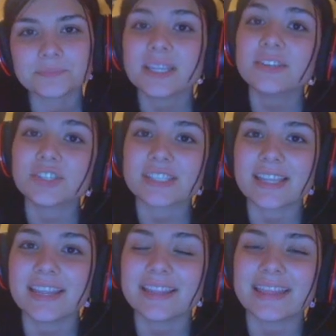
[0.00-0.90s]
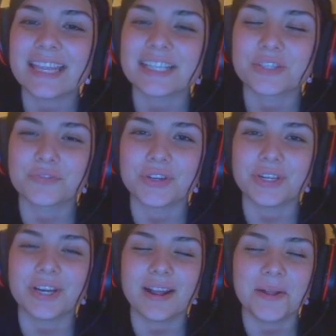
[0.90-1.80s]
he's just saying thanks
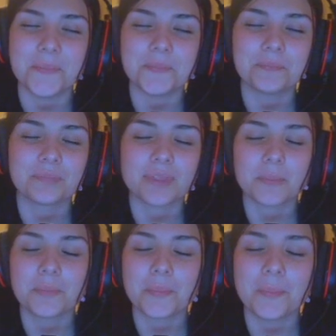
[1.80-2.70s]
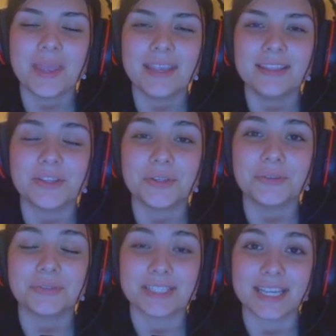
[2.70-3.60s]
for making the
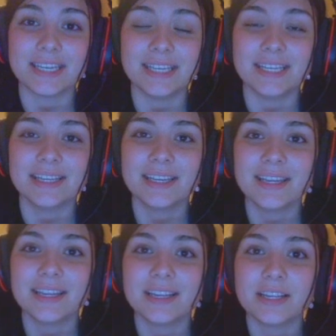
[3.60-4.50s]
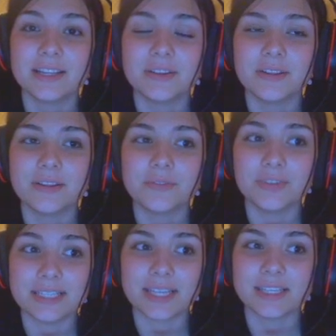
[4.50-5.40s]
Rossetti
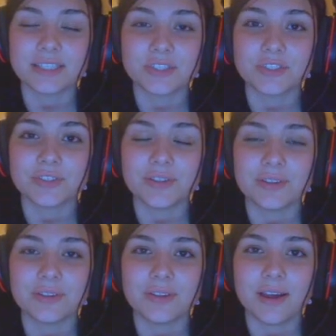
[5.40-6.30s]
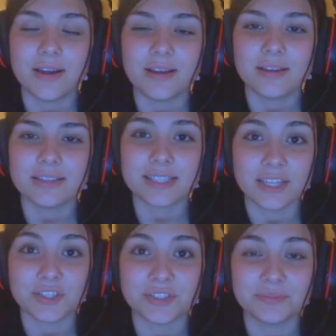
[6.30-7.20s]
reset center.